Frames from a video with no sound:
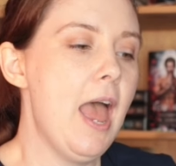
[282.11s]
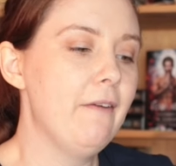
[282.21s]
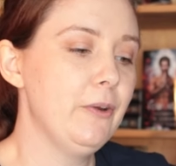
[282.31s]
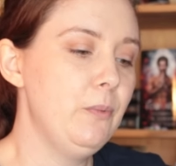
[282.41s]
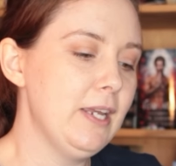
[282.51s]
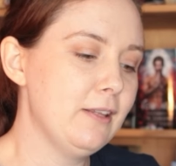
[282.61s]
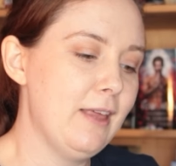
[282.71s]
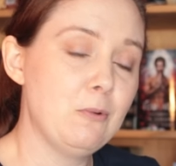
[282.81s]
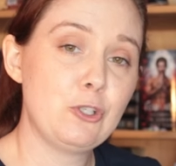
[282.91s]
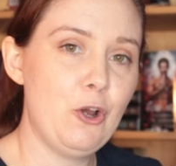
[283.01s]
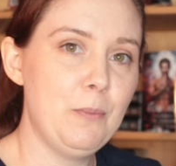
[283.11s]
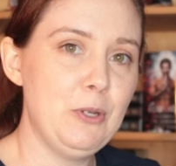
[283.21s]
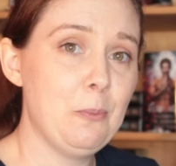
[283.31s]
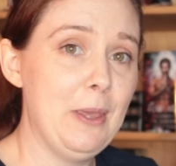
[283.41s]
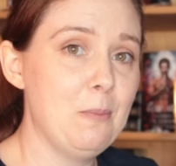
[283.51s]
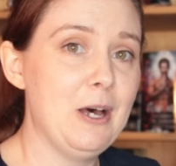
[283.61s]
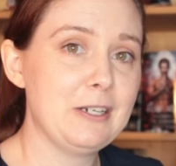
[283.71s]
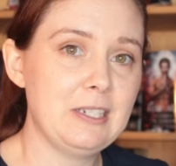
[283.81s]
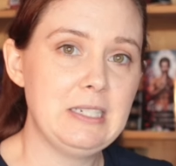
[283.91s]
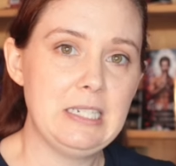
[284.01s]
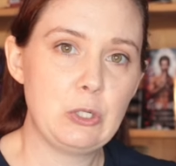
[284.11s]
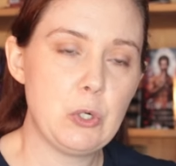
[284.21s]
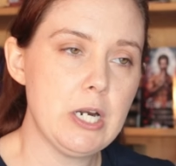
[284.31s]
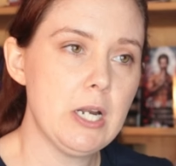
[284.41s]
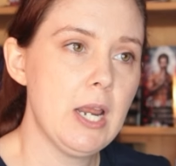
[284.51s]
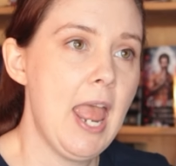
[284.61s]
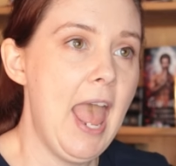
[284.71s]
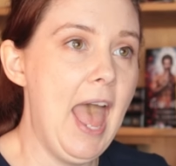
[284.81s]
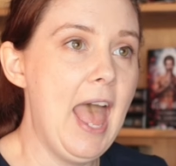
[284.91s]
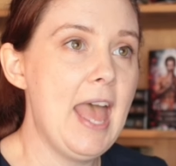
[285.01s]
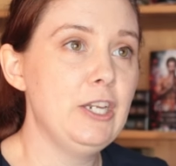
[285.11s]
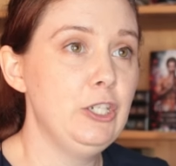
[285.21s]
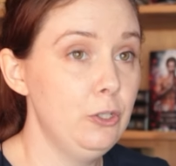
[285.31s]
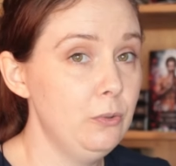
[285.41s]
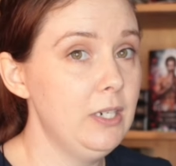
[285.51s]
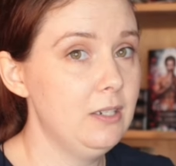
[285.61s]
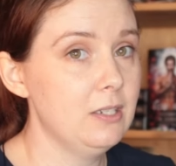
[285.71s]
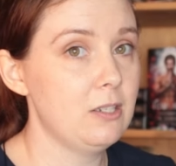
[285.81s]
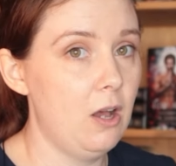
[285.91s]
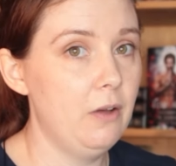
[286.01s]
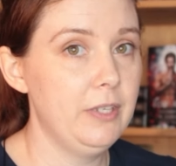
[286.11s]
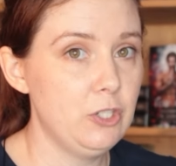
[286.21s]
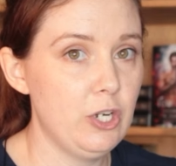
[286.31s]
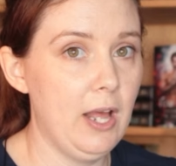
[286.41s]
every week that will show up in your mailbox on Discord and you need to solve his